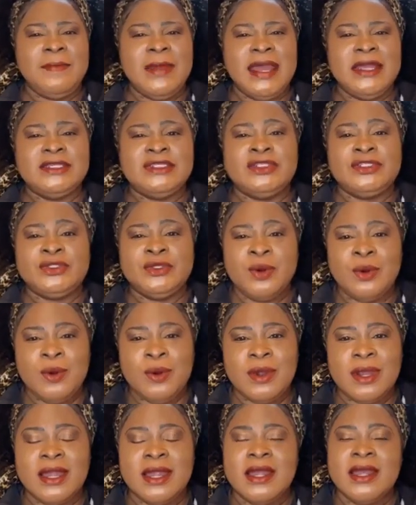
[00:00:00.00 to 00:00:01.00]
Make
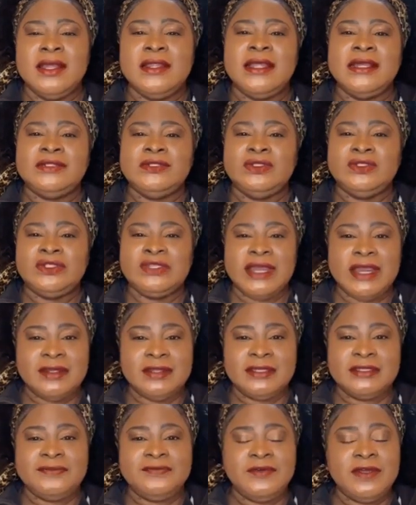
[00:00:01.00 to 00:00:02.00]
sure that you
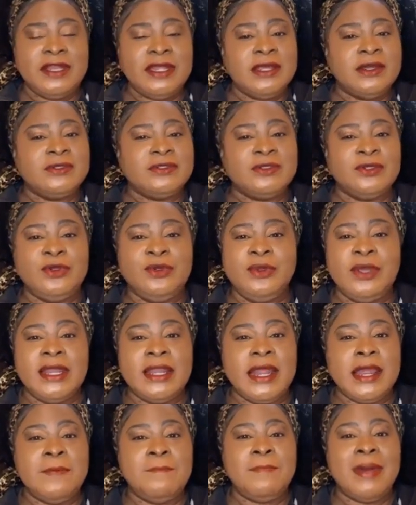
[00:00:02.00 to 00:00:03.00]
share this video so you
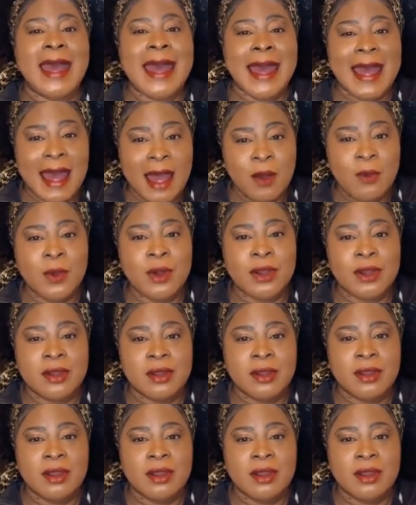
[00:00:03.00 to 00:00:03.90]
can empower